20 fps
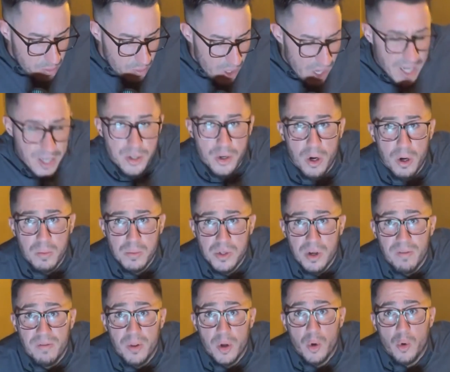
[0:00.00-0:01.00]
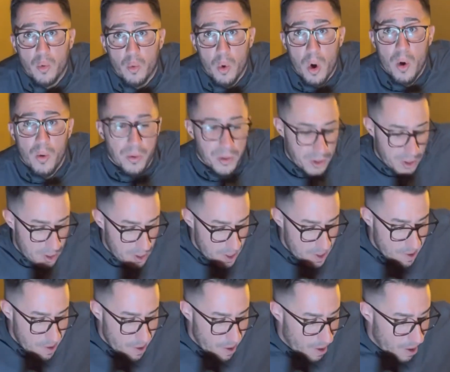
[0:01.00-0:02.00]
in terms of the growth,
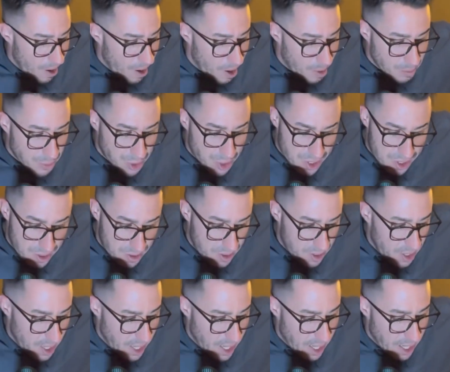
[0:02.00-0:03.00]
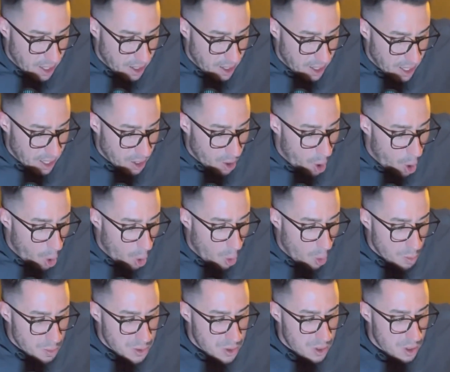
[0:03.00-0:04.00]
just in
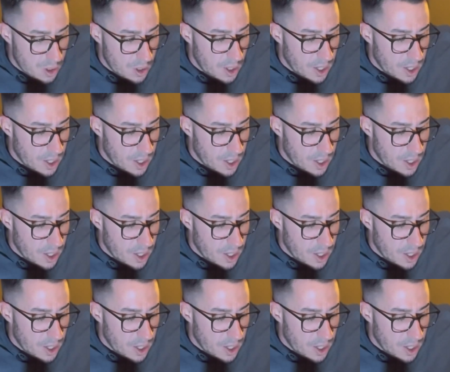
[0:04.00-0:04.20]
homes,